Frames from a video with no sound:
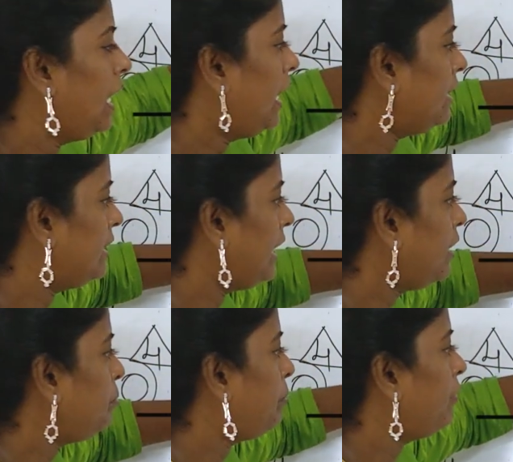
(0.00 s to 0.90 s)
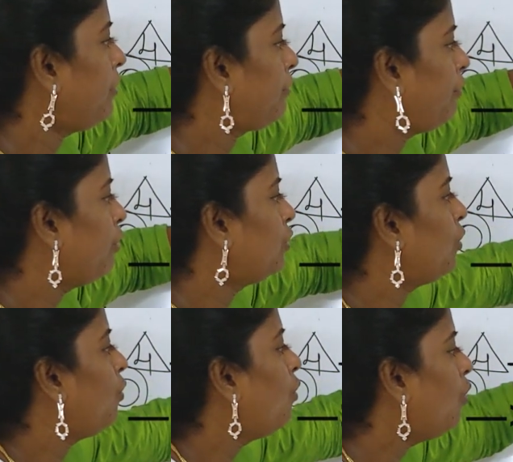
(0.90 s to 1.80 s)
and 10 power 4,
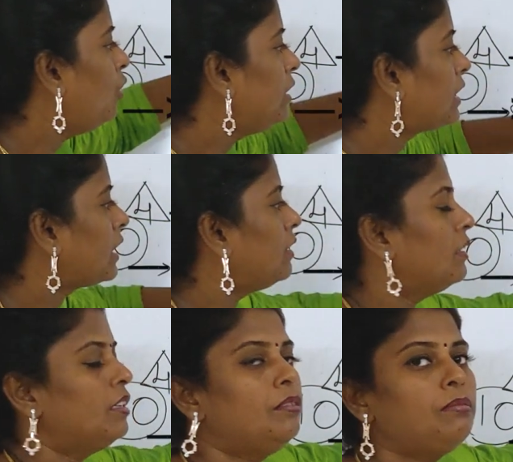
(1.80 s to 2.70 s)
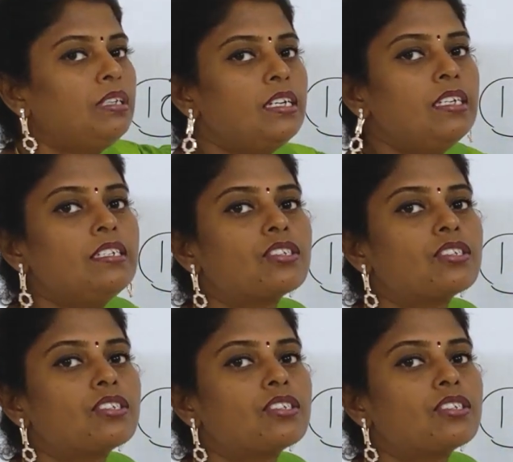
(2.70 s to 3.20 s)
the whole term,